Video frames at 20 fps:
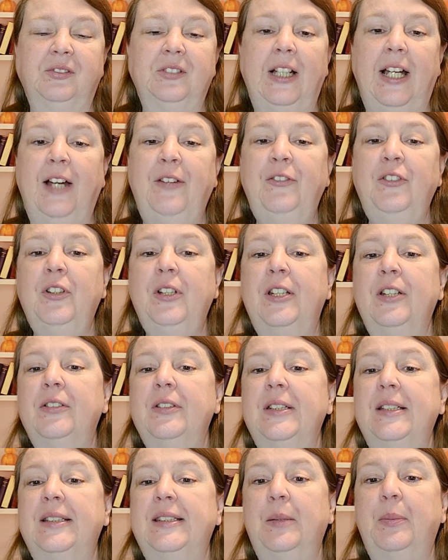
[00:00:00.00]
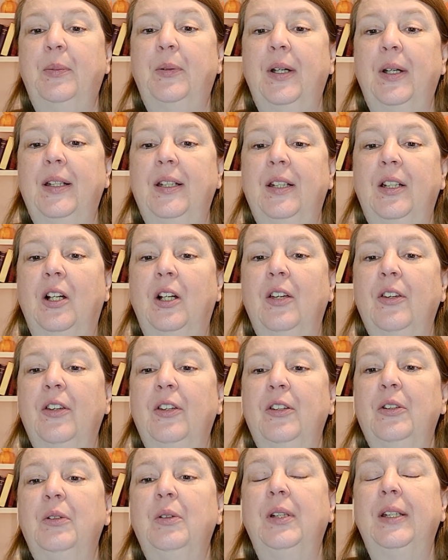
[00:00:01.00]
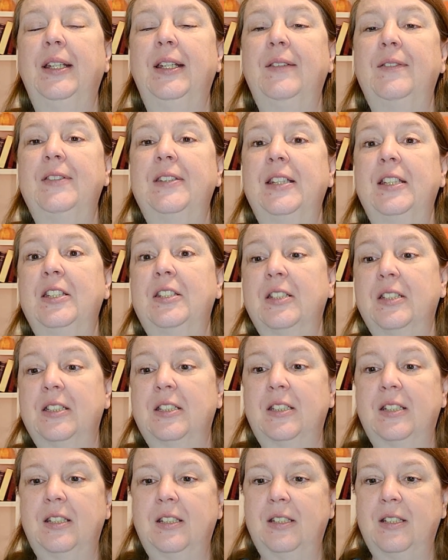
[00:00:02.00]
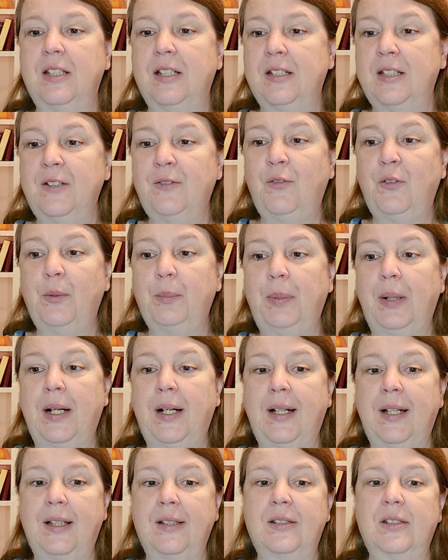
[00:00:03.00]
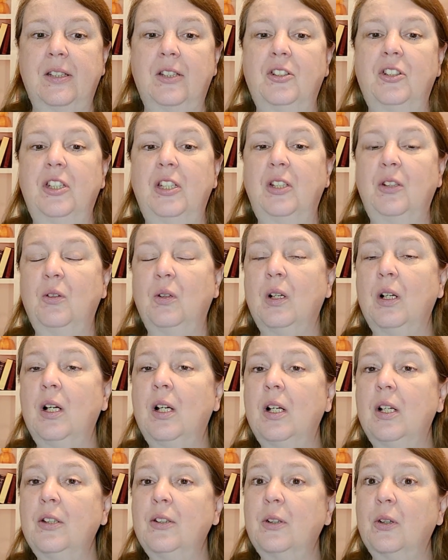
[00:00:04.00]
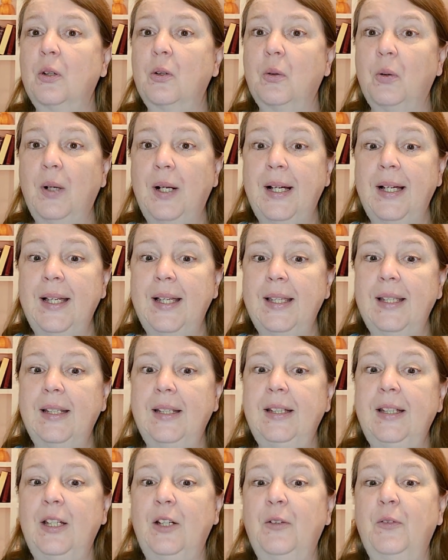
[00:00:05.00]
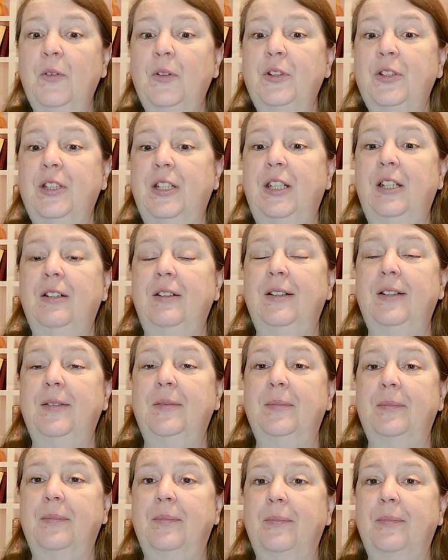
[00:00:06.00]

After Kilty separated all the new leaves into the different pockets, she crawled quietly over to Kirian